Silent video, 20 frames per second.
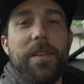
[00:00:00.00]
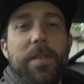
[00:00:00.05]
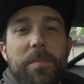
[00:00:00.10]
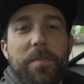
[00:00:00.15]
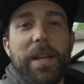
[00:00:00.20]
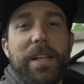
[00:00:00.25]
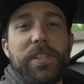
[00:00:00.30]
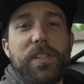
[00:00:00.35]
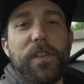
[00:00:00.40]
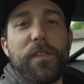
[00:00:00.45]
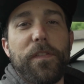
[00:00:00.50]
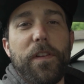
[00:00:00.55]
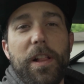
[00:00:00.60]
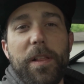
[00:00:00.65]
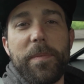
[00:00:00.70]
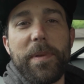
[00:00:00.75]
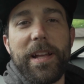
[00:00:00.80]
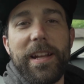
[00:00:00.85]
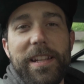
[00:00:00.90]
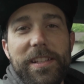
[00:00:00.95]
Make sure you follow
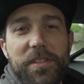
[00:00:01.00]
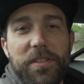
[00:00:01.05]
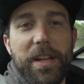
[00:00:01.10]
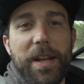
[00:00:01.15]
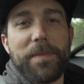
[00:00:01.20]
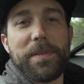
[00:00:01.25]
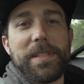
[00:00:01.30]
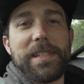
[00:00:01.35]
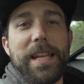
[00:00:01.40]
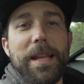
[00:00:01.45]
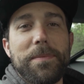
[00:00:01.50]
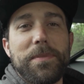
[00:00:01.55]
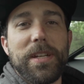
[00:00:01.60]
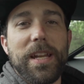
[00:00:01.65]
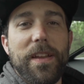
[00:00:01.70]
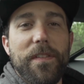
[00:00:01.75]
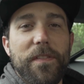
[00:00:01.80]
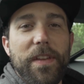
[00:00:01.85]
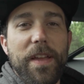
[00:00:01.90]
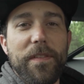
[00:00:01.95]
me on Instagram and
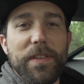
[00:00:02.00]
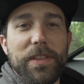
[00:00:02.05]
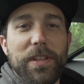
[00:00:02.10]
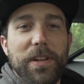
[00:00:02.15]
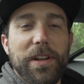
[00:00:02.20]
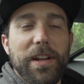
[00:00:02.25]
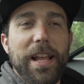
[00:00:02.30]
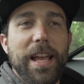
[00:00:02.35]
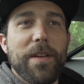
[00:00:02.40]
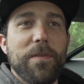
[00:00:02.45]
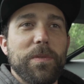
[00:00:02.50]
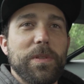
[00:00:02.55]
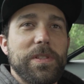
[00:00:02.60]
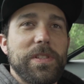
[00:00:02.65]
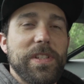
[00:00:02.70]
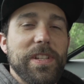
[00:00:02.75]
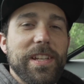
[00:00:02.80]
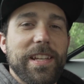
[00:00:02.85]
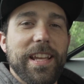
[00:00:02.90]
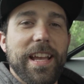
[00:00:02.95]
Snapchat, Vanby39. We'll
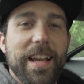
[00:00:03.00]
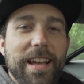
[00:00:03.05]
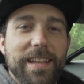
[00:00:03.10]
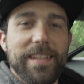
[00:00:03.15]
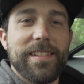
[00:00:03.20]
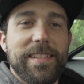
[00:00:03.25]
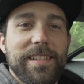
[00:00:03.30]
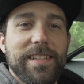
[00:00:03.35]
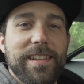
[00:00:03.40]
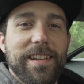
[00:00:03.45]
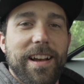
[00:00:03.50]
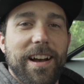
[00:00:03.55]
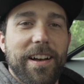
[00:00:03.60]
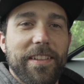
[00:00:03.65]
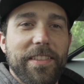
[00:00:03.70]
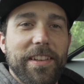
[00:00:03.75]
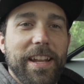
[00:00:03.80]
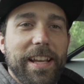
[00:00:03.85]
see you guys on the